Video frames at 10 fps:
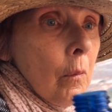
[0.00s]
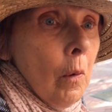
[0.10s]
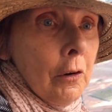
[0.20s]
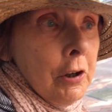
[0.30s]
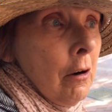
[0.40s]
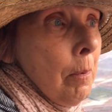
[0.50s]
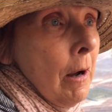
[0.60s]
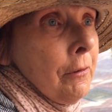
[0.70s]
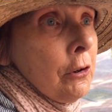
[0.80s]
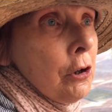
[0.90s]
while
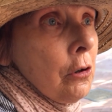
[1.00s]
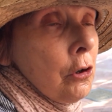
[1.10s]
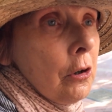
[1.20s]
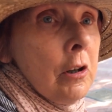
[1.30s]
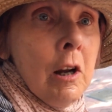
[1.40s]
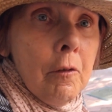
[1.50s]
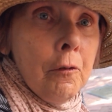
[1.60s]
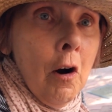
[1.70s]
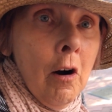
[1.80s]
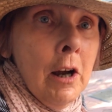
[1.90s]
telepathing the children.
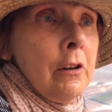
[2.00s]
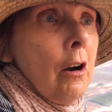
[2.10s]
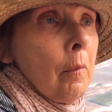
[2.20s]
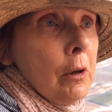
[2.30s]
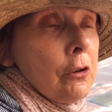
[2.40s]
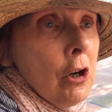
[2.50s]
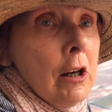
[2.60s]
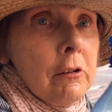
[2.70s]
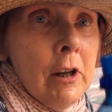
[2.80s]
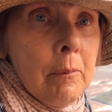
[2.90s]
Fine, I'm
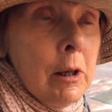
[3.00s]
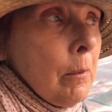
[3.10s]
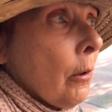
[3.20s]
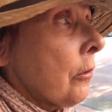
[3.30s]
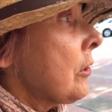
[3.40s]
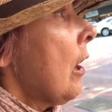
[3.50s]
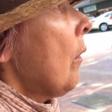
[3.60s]
juggling that many balls